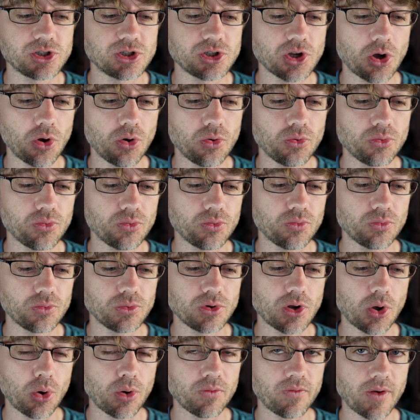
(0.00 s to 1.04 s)
don't
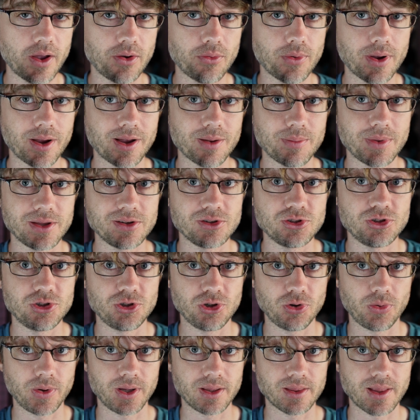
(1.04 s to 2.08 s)
know if I recommend
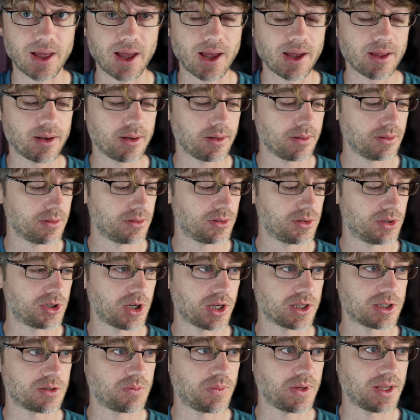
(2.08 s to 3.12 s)
doing that
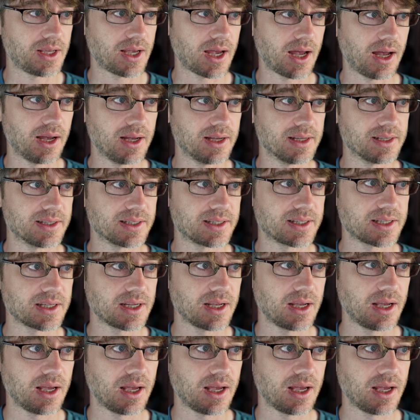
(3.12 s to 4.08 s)
just because,